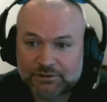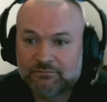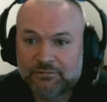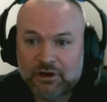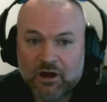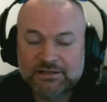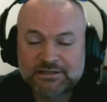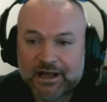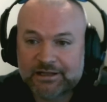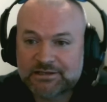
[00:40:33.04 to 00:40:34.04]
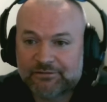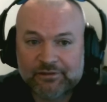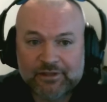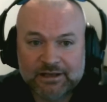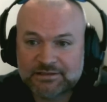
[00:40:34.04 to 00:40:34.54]
9 starts over
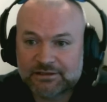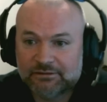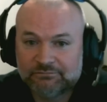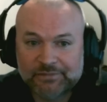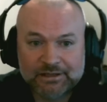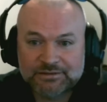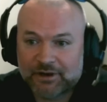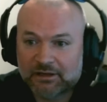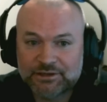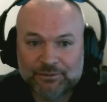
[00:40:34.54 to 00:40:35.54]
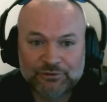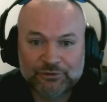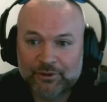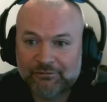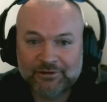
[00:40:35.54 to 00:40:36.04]
1,000 and it's run top
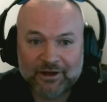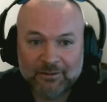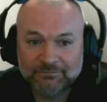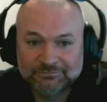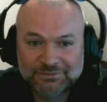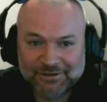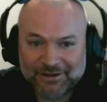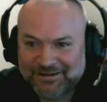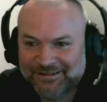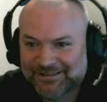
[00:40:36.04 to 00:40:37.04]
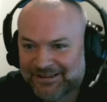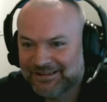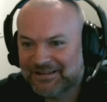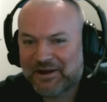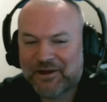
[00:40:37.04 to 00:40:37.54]
2 every time.
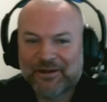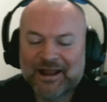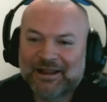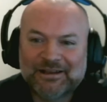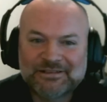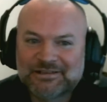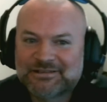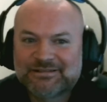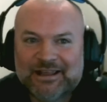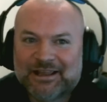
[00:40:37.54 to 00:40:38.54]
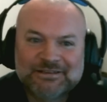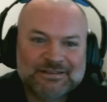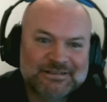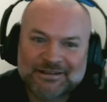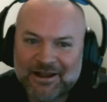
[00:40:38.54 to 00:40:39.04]
And it could just
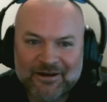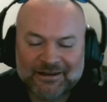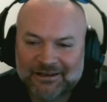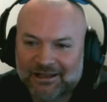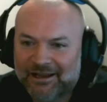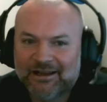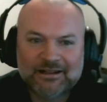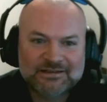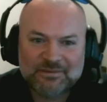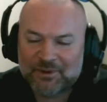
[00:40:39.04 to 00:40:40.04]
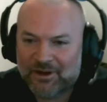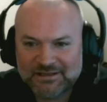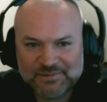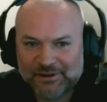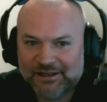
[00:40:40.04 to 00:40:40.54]
sit there, it can lead, it can sit behind
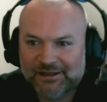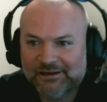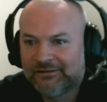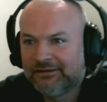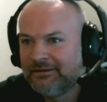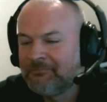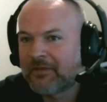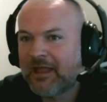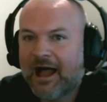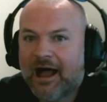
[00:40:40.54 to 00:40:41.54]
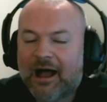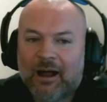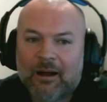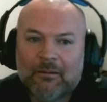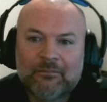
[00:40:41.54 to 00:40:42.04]
speed.
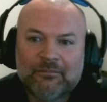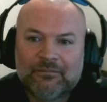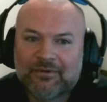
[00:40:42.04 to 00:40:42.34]
You